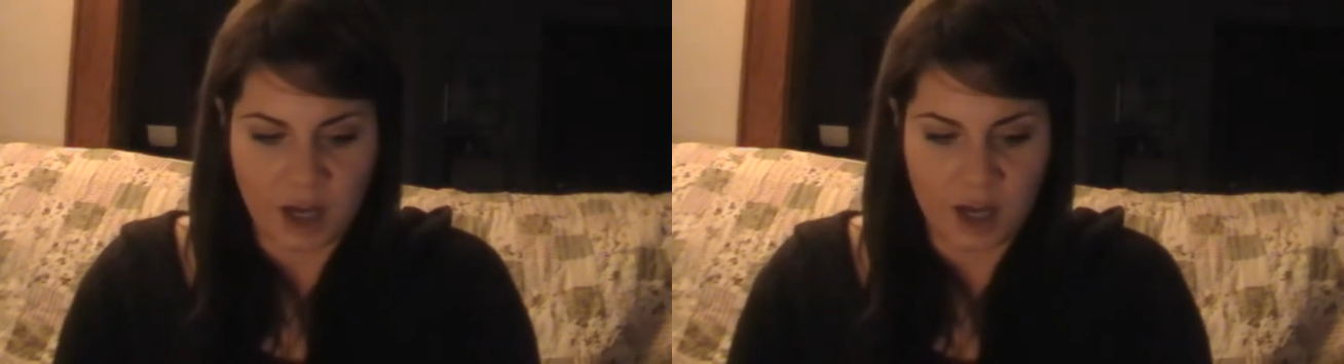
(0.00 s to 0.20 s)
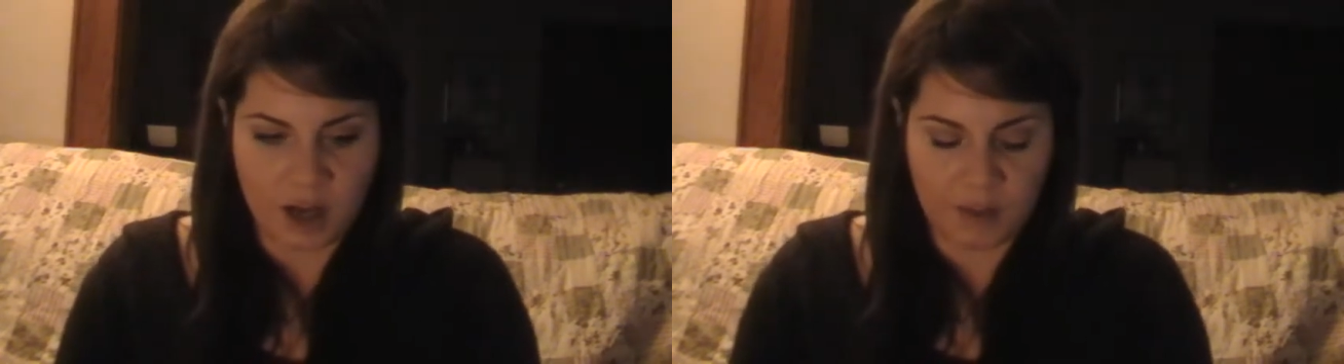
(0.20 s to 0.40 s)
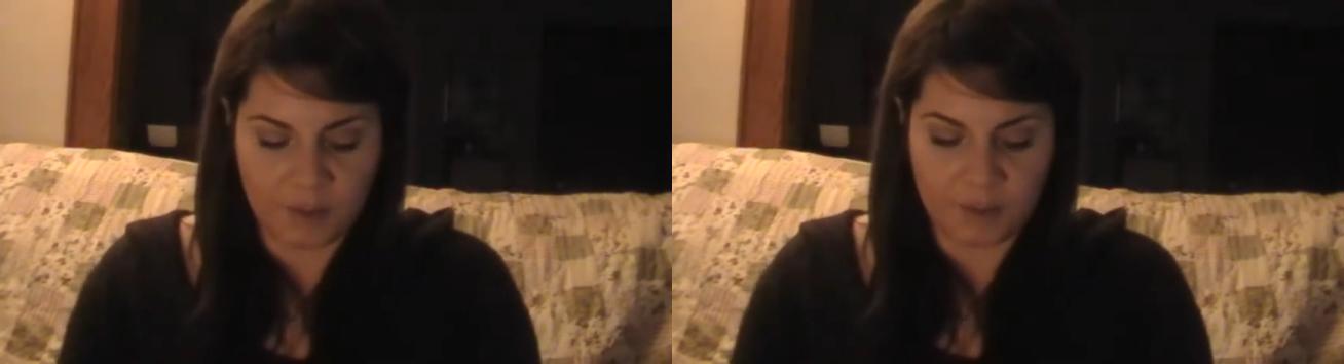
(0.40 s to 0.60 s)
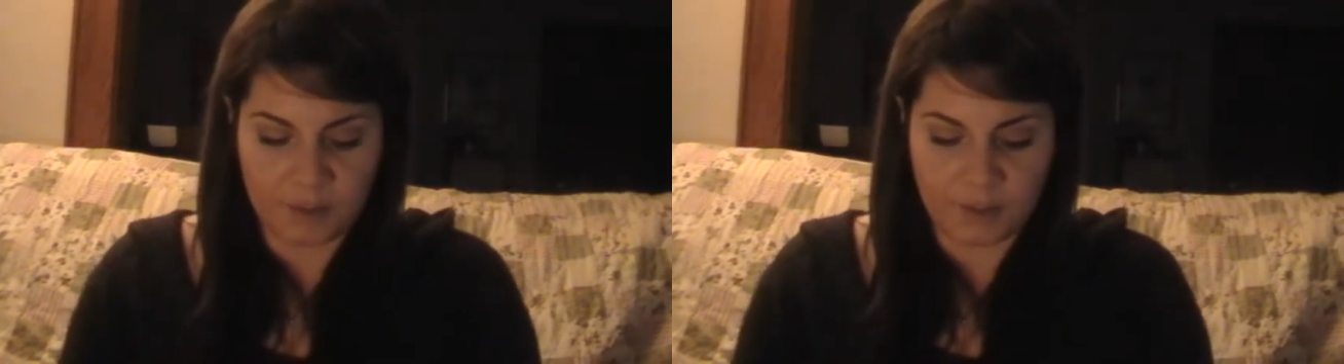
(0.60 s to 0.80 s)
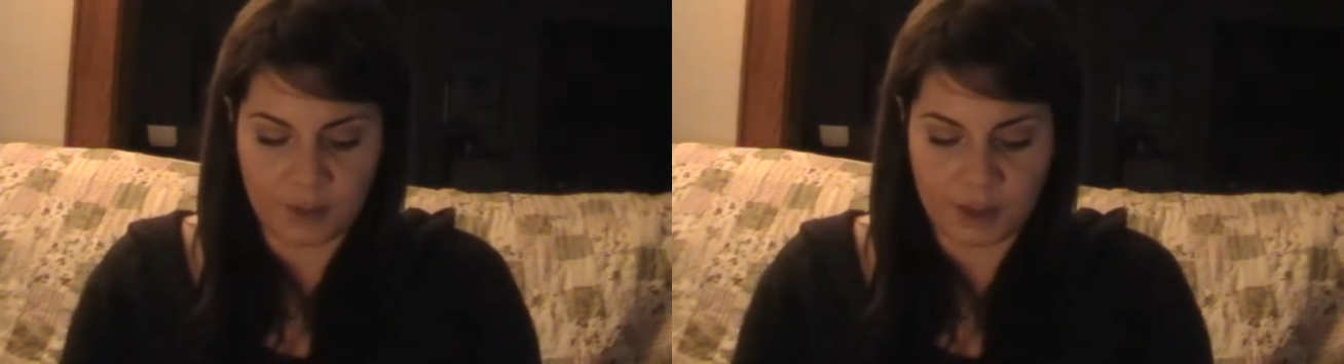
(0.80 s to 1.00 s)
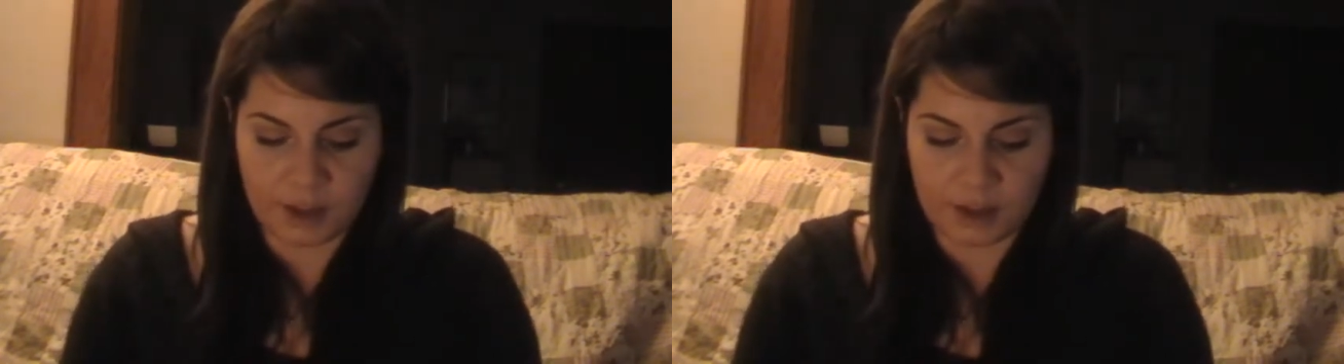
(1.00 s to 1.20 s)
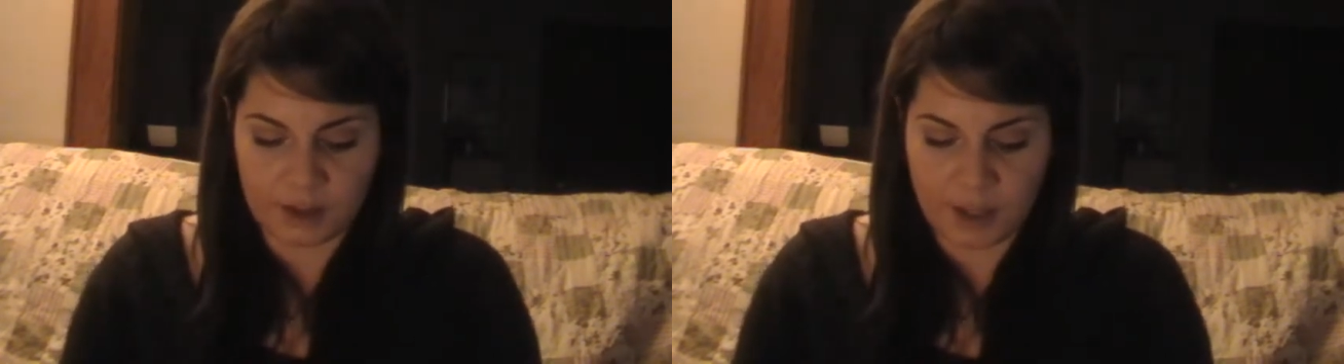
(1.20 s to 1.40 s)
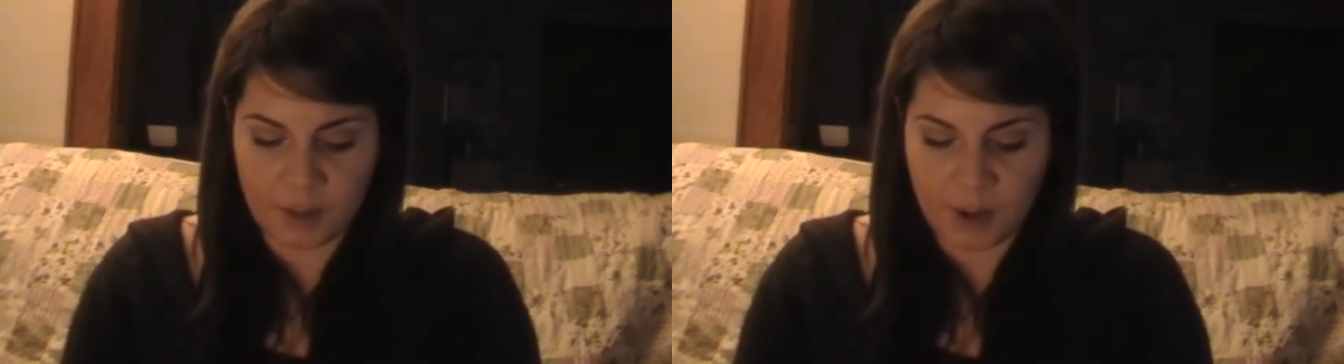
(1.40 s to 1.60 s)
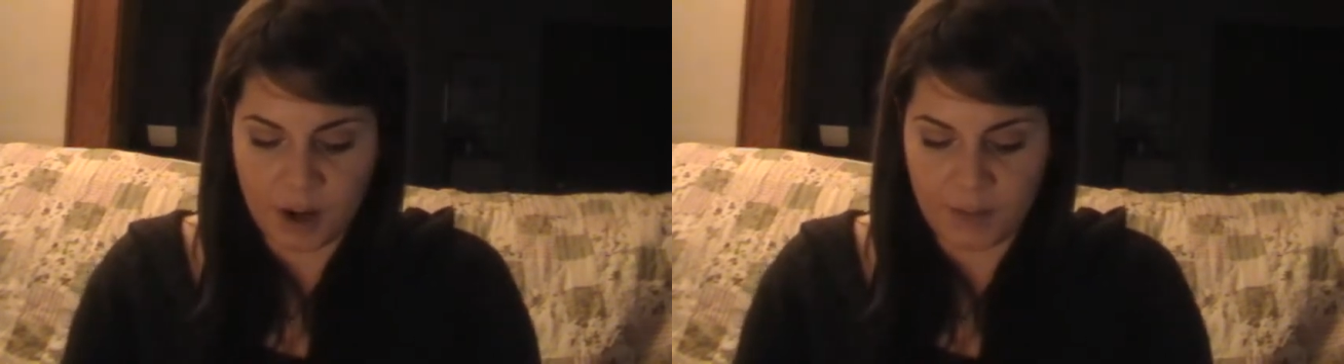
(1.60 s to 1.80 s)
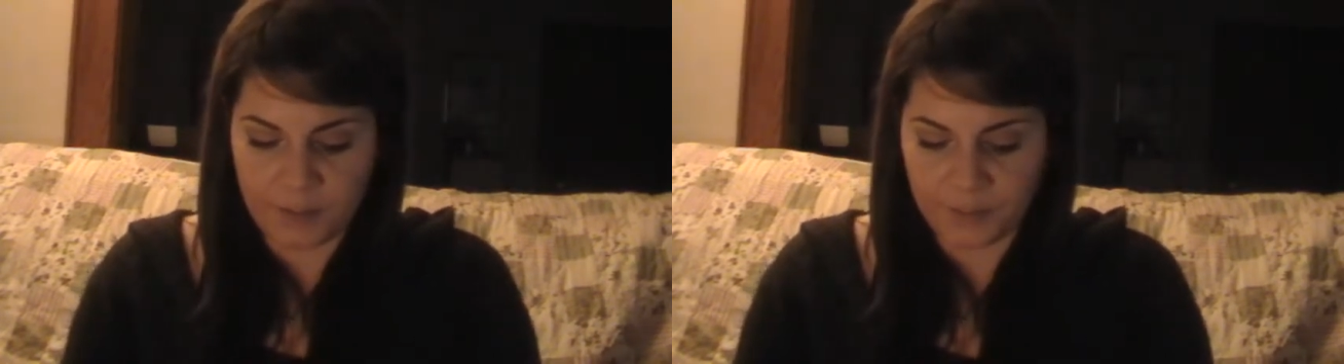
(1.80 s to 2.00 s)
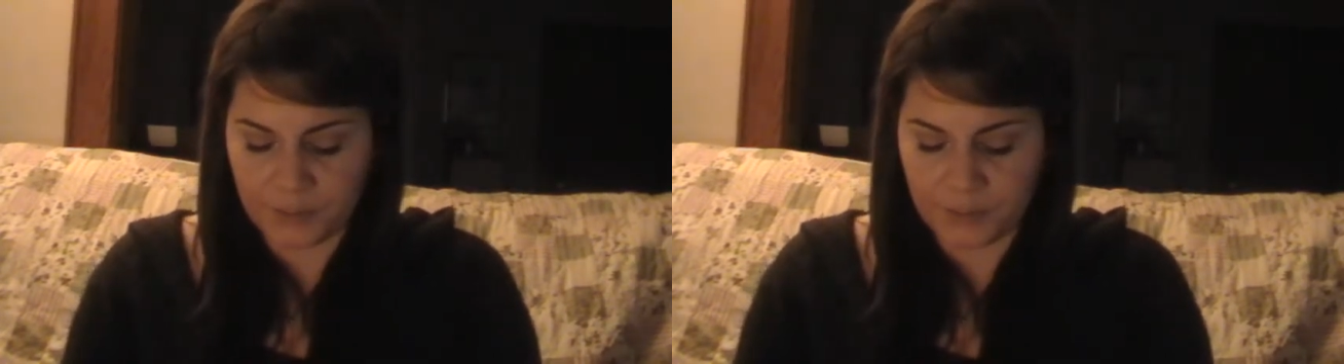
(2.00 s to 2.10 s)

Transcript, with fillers: um, in the down bar.